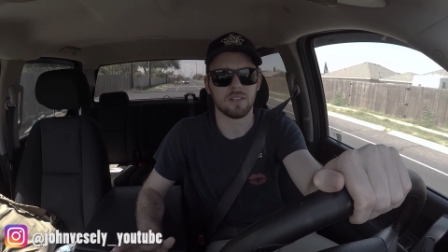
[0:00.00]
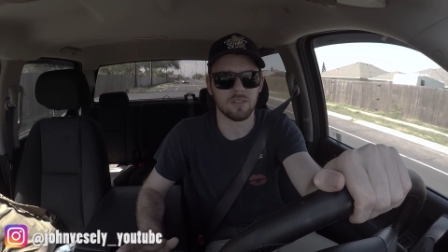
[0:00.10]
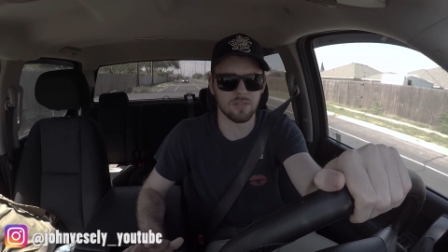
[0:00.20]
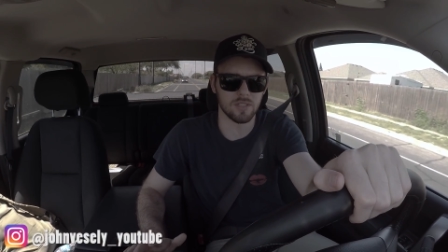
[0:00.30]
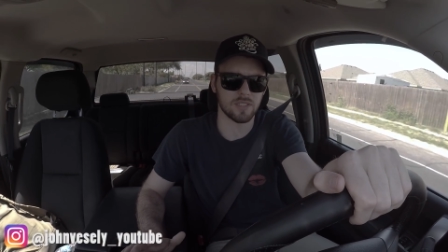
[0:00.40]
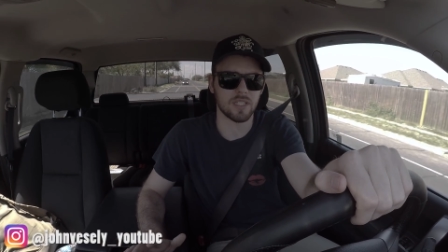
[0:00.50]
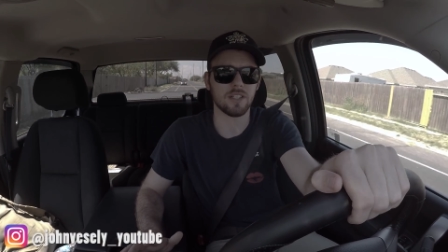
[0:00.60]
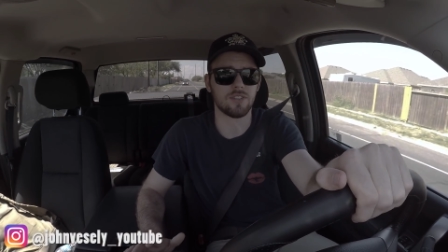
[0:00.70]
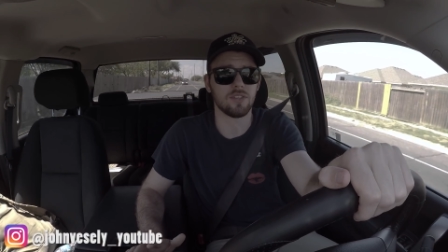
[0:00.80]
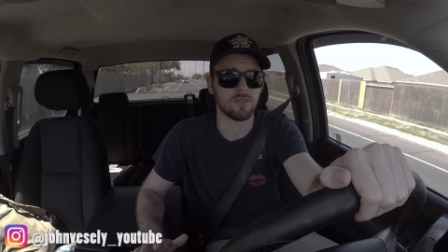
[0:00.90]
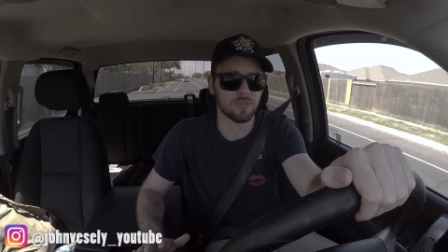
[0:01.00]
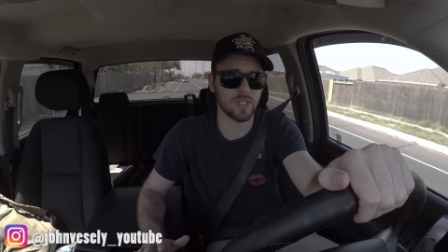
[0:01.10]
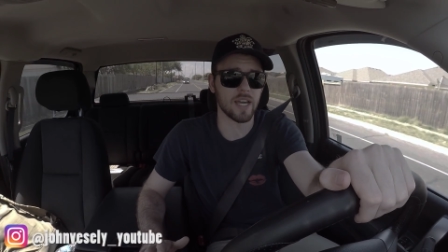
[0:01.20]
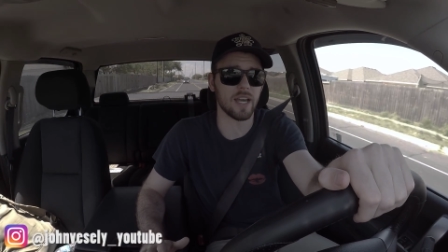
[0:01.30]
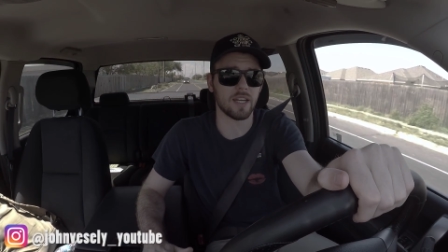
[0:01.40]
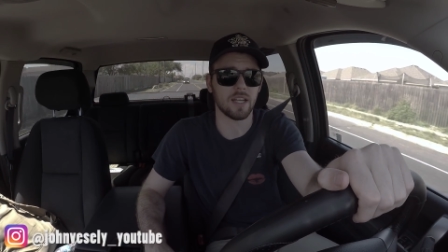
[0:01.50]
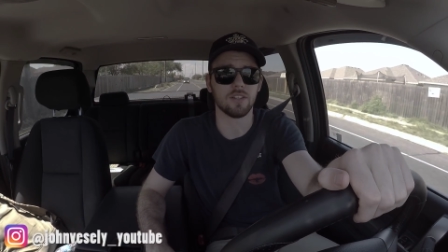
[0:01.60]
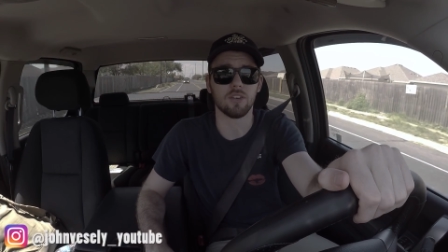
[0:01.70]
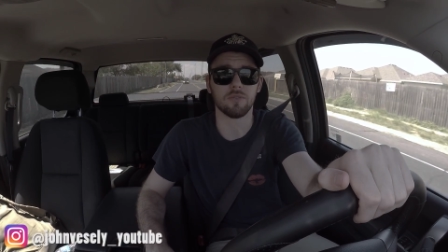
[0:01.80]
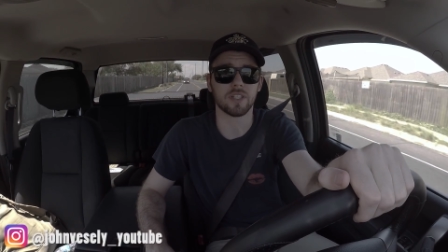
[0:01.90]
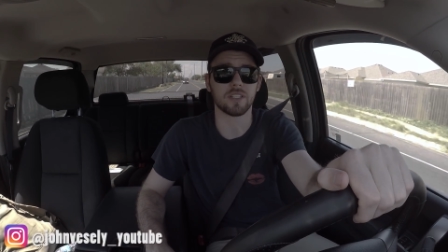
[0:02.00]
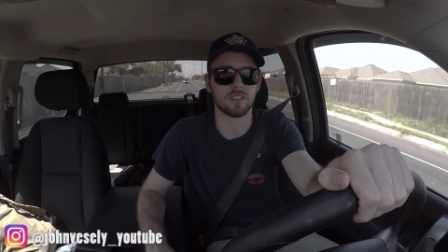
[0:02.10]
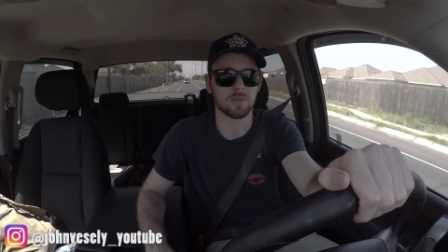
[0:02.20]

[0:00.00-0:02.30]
so just stay tuned for that and don't forget to